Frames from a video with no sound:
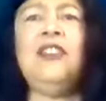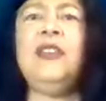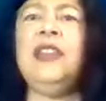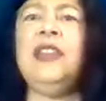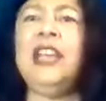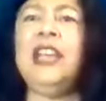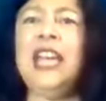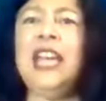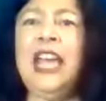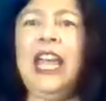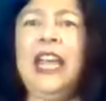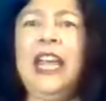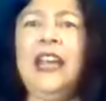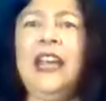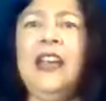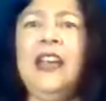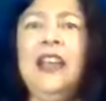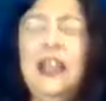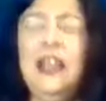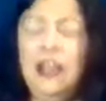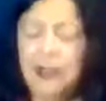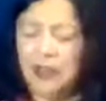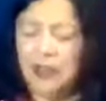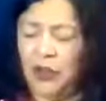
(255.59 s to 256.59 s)
to the king.
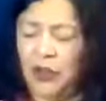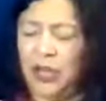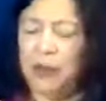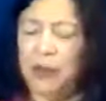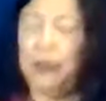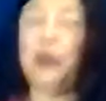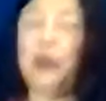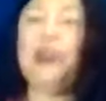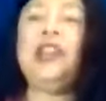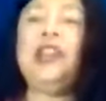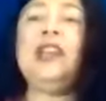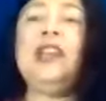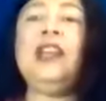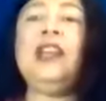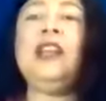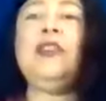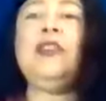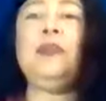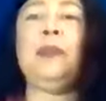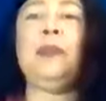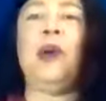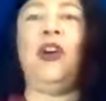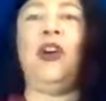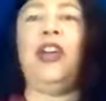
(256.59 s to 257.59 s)
So he put it in
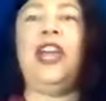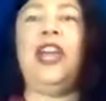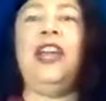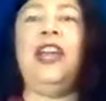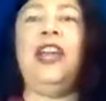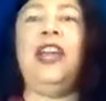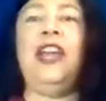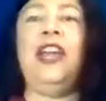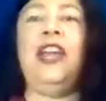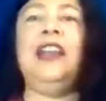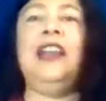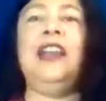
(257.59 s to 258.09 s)
his pocket.